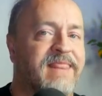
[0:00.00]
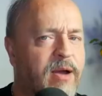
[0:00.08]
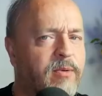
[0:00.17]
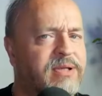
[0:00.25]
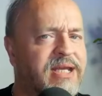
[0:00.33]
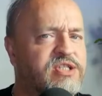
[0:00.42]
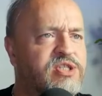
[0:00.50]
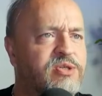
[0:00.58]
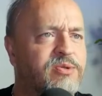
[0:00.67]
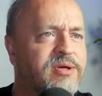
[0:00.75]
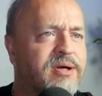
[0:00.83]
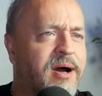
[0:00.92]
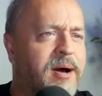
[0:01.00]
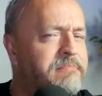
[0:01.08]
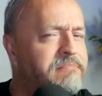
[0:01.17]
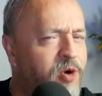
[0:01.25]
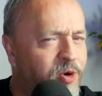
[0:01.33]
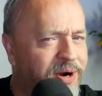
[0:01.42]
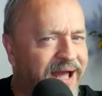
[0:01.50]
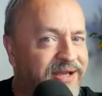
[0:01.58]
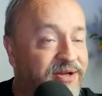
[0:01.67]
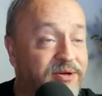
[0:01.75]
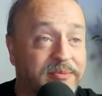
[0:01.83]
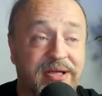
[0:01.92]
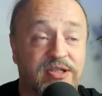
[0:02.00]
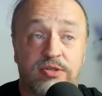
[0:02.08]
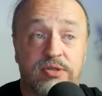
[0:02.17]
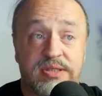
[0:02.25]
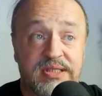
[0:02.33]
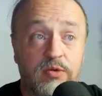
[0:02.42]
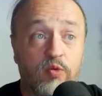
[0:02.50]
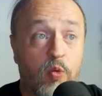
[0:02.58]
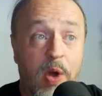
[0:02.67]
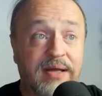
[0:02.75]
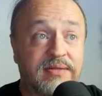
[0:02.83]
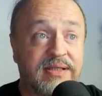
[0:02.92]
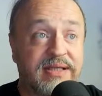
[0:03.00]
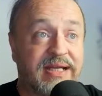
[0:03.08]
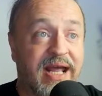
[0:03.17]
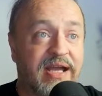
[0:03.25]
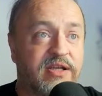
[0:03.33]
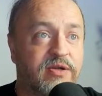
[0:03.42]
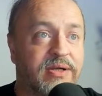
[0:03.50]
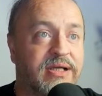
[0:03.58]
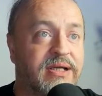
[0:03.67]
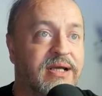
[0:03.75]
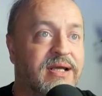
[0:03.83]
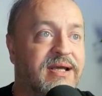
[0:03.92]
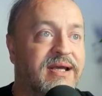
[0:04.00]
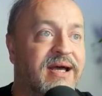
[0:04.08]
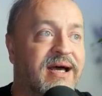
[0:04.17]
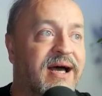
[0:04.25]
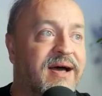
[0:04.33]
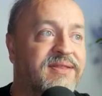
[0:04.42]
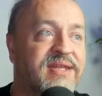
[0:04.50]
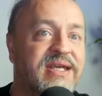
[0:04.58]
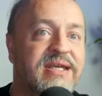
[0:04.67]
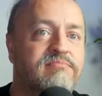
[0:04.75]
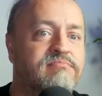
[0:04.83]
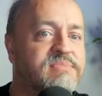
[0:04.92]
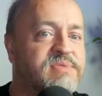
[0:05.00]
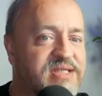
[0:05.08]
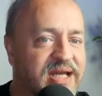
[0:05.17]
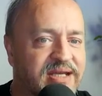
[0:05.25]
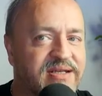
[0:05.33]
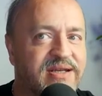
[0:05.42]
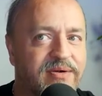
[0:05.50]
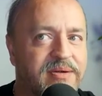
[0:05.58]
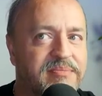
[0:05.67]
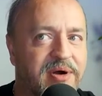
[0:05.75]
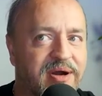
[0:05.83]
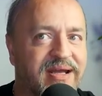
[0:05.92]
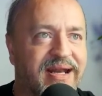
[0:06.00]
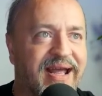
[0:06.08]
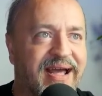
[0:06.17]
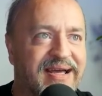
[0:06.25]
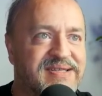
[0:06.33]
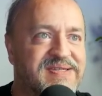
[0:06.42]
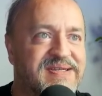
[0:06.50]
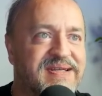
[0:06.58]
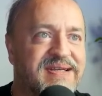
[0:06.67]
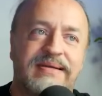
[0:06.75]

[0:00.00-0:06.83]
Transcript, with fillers: That would get you a more accurate picture. Still wildly inaccurate. Uh, the secondary market has